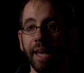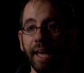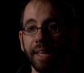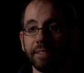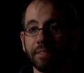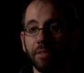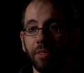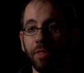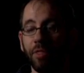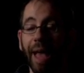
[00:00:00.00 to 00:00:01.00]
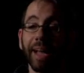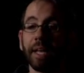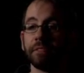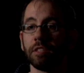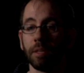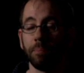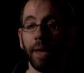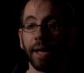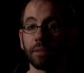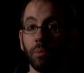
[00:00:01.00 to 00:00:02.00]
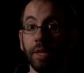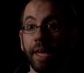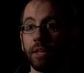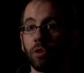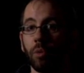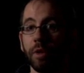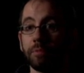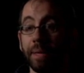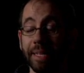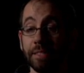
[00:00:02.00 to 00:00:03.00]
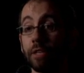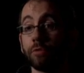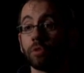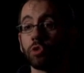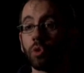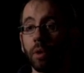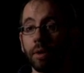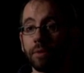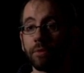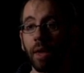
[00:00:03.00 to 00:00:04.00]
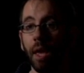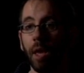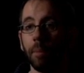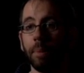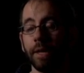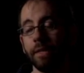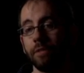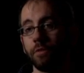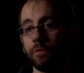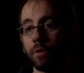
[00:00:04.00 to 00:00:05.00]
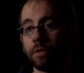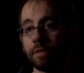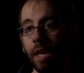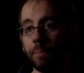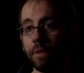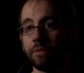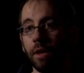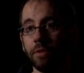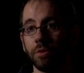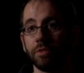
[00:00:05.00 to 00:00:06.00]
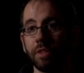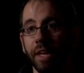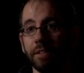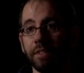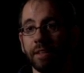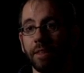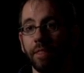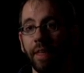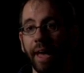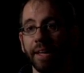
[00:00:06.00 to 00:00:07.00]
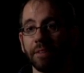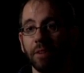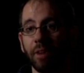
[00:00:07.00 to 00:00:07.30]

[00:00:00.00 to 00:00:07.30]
and that has an impact, and we can't always make a different choice, but at least the first step is understanding that